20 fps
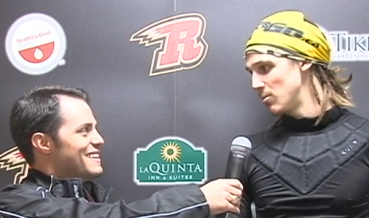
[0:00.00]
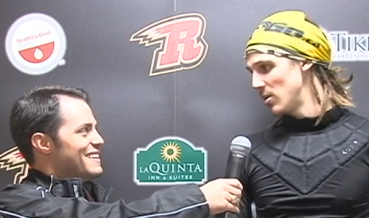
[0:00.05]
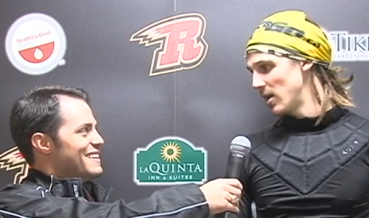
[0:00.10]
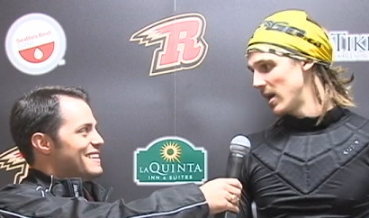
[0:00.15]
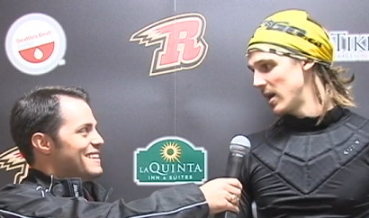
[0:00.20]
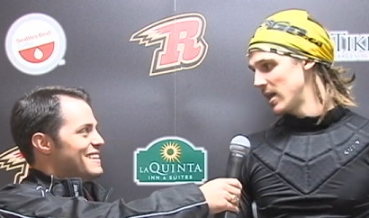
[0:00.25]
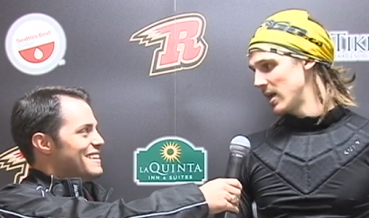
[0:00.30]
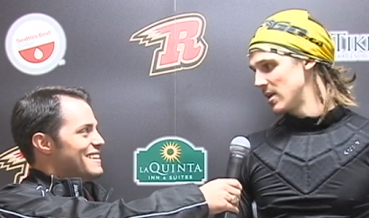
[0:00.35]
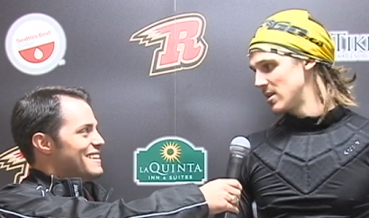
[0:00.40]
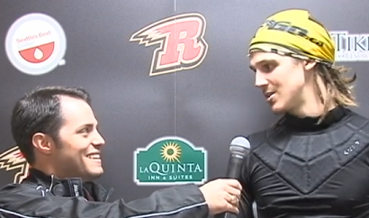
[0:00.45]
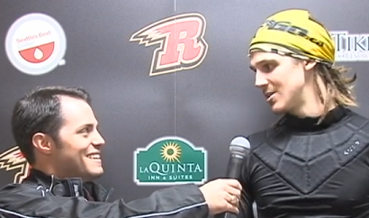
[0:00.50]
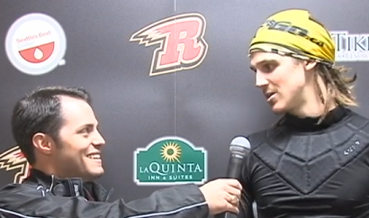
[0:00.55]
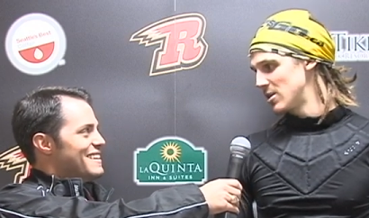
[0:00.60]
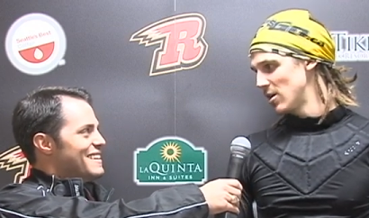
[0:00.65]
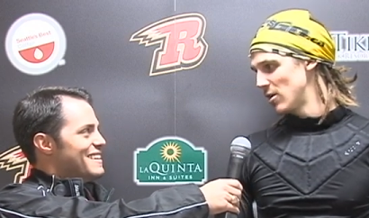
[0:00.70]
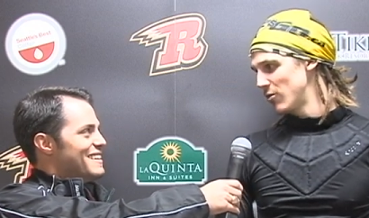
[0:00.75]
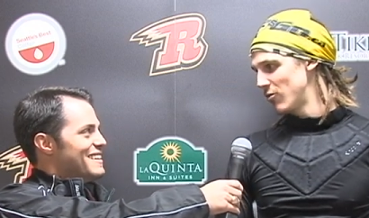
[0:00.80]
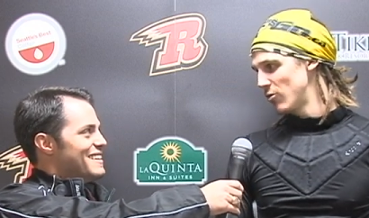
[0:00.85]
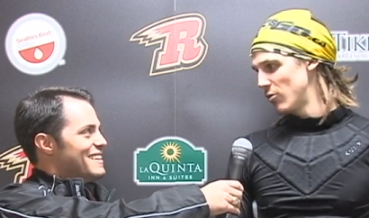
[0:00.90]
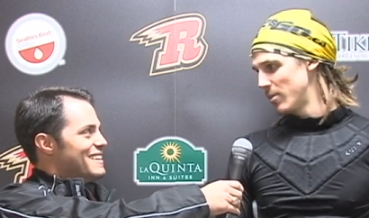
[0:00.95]
Speaker 1: played against each
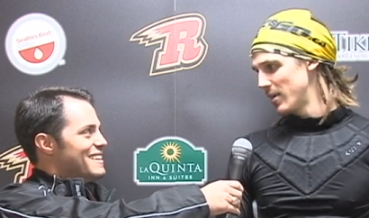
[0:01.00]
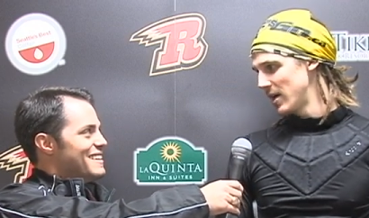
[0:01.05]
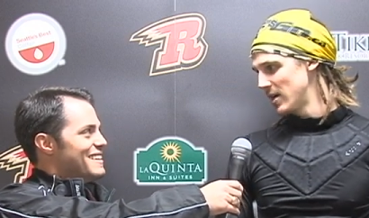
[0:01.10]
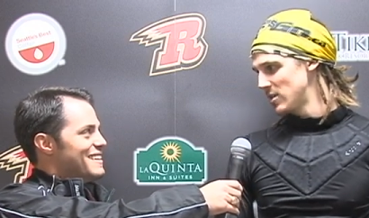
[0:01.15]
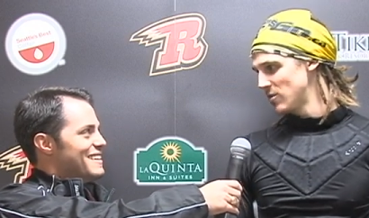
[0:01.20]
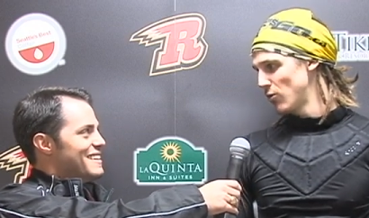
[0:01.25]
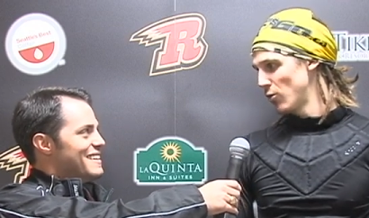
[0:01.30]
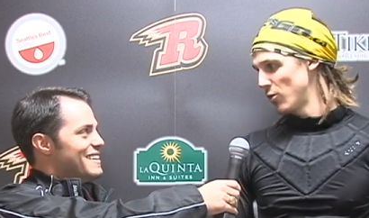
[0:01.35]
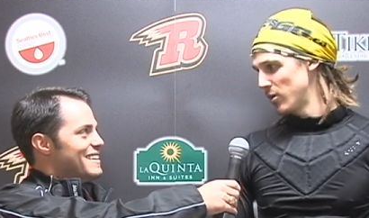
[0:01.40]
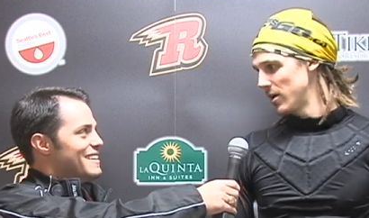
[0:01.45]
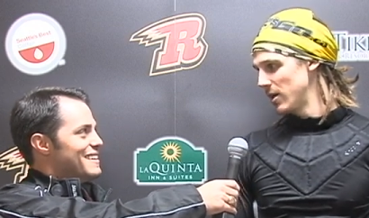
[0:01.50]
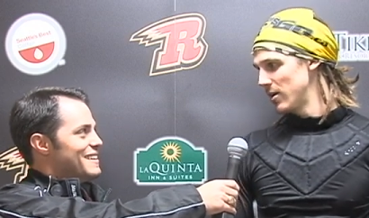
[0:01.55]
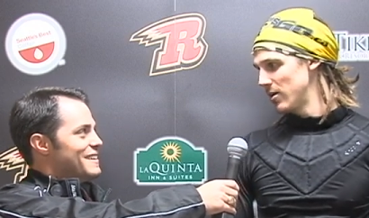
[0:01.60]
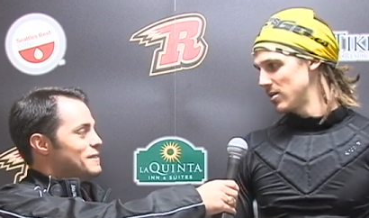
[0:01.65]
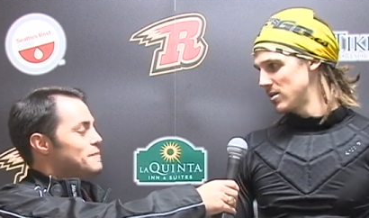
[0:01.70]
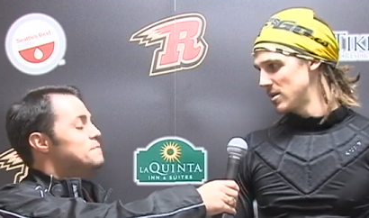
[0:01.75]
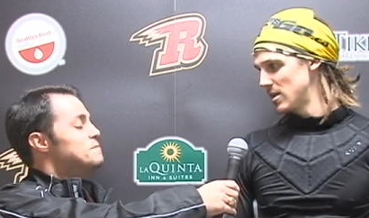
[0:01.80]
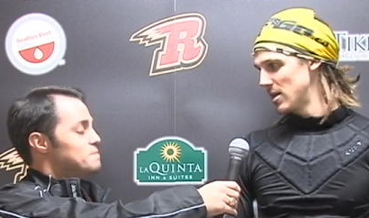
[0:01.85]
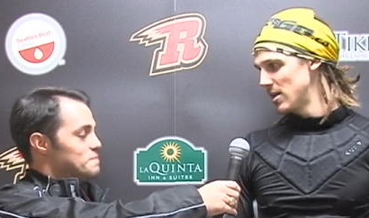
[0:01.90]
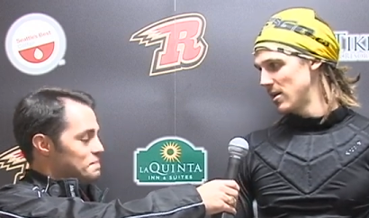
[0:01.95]
other for past four
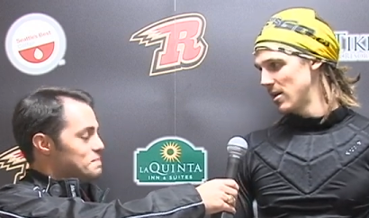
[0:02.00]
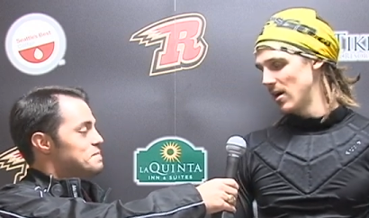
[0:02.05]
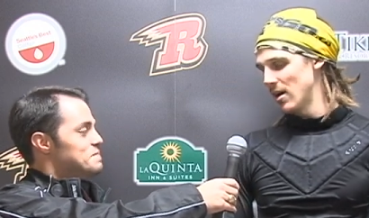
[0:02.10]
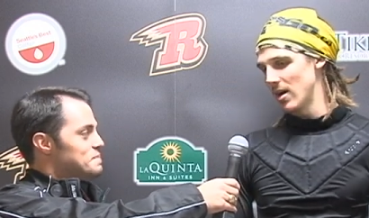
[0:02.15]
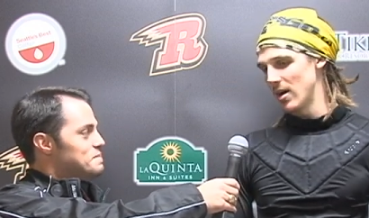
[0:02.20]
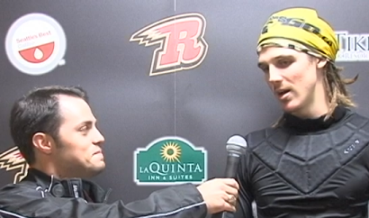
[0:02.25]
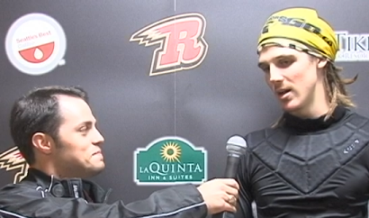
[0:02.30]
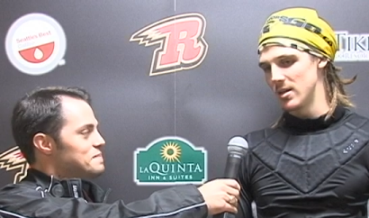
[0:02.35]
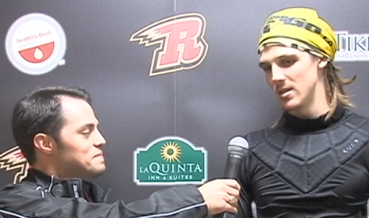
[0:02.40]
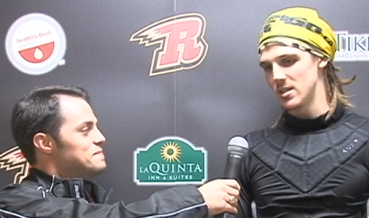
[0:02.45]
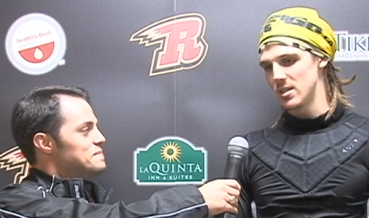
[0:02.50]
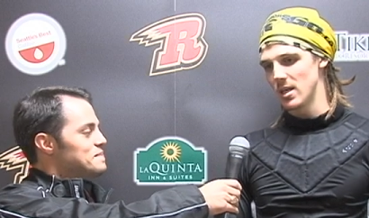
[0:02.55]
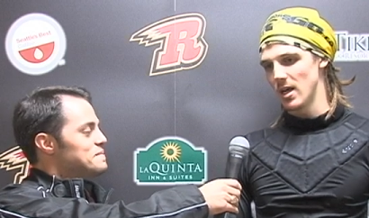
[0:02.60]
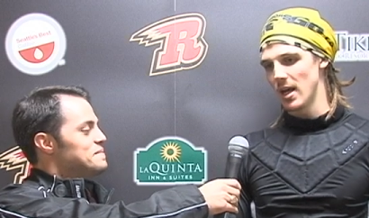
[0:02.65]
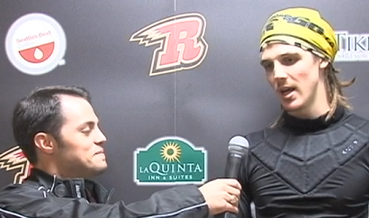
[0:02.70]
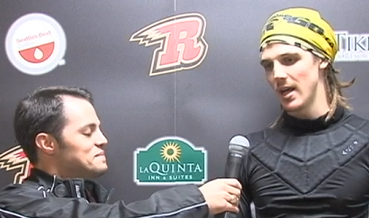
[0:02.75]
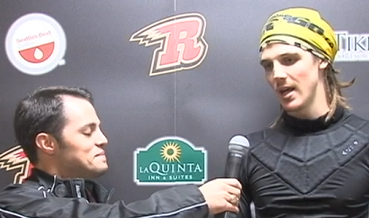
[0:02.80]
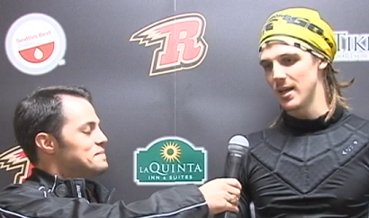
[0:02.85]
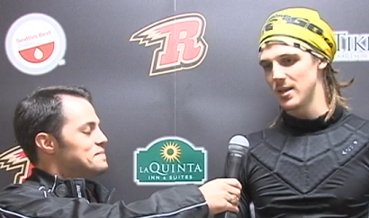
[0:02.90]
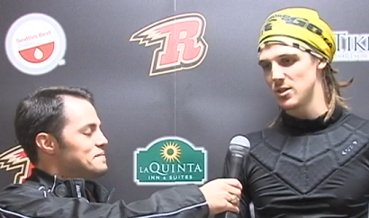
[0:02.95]
years in uh, in
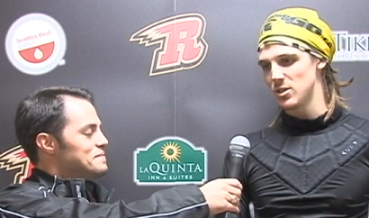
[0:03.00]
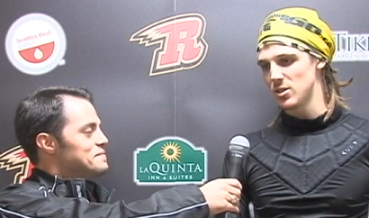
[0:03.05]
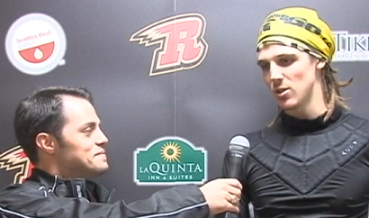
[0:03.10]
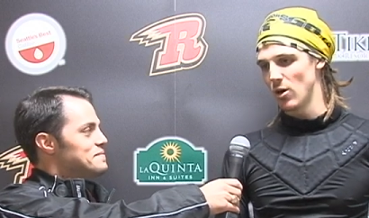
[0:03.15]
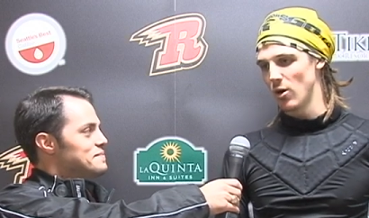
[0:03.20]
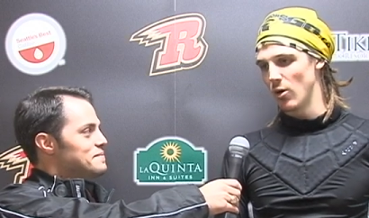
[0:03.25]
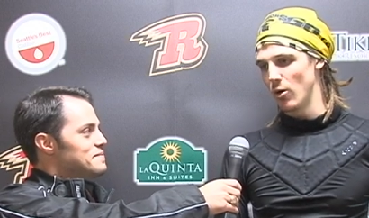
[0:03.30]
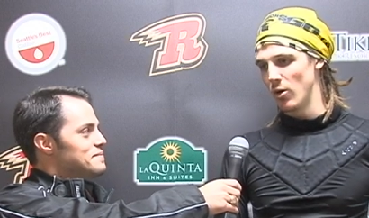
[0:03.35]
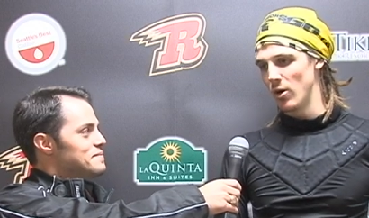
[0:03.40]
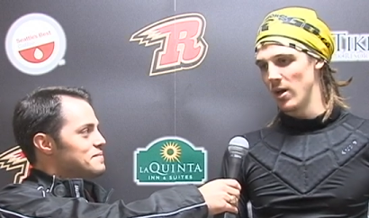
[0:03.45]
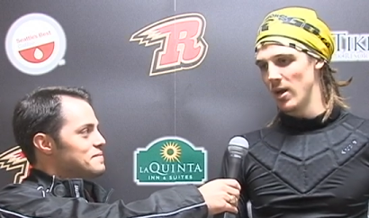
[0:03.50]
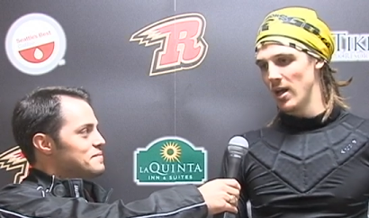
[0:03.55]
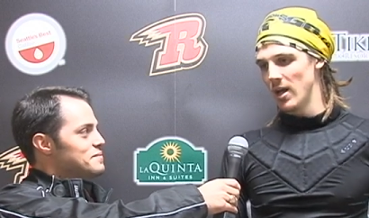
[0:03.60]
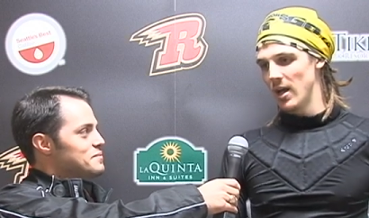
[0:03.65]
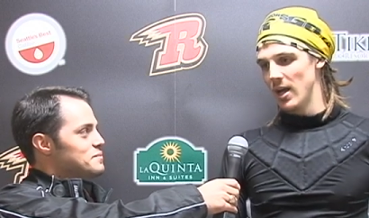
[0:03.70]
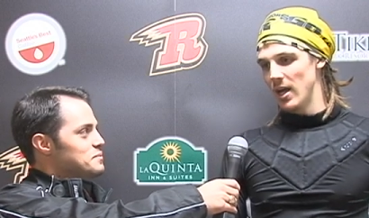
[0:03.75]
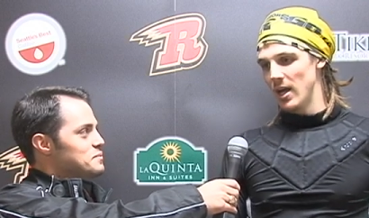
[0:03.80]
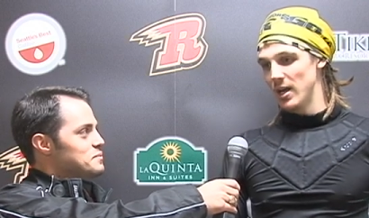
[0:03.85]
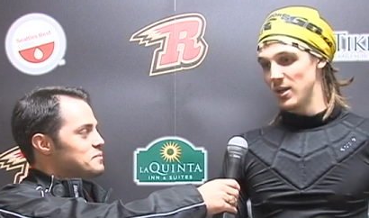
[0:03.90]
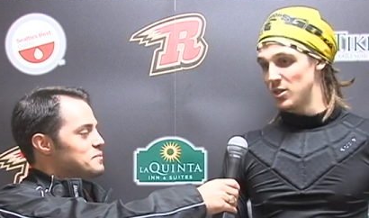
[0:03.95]
CIS. So
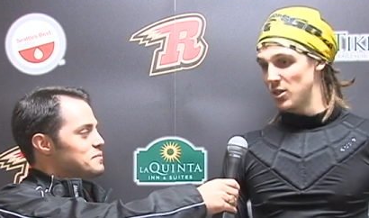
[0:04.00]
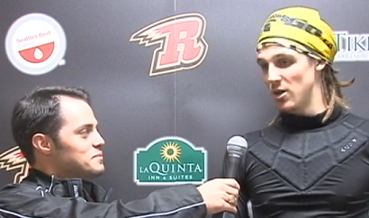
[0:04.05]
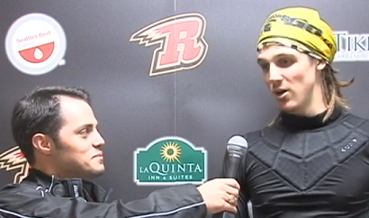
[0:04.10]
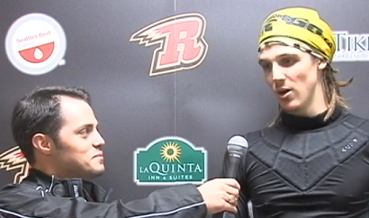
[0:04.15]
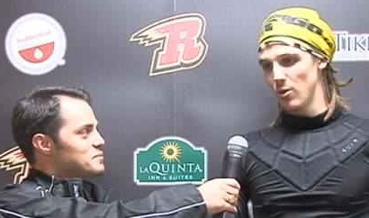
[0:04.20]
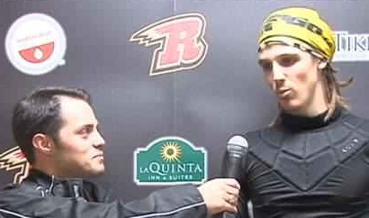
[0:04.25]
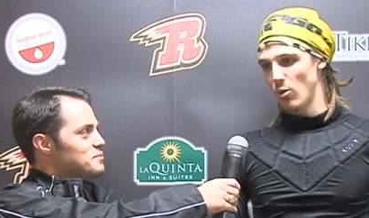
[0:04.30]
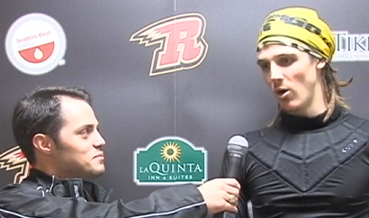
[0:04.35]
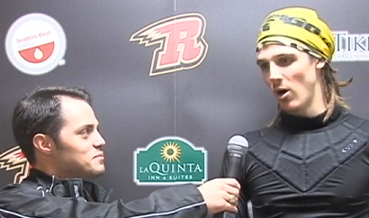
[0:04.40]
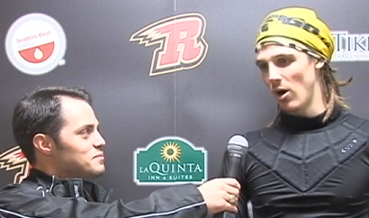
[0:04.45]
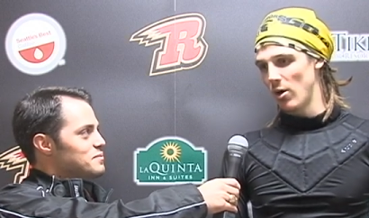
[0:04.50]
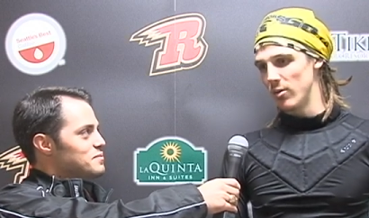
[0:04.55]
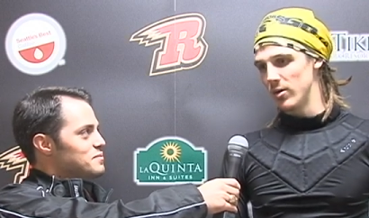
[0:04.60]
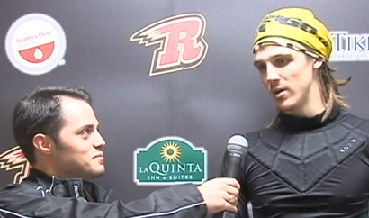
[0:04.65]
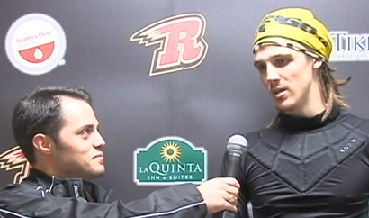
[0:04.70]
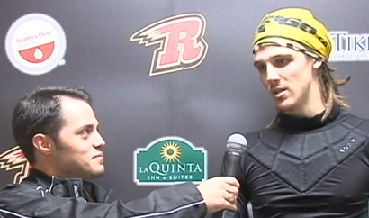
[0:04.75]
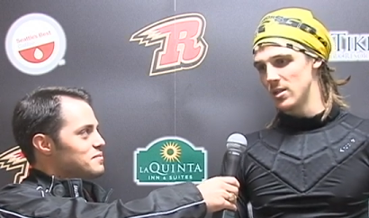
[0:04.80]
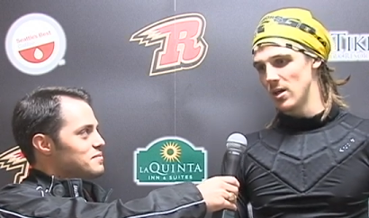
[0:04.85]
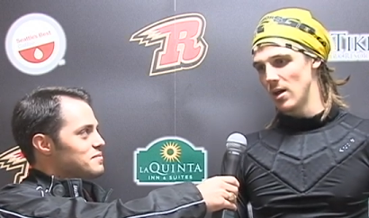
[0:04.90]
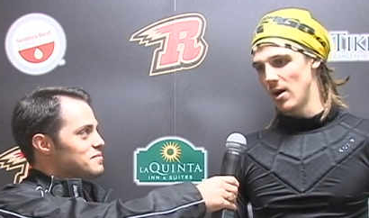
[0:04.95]
it's good. We're
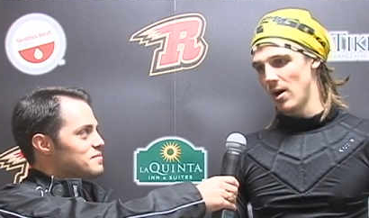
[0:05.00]
always uh,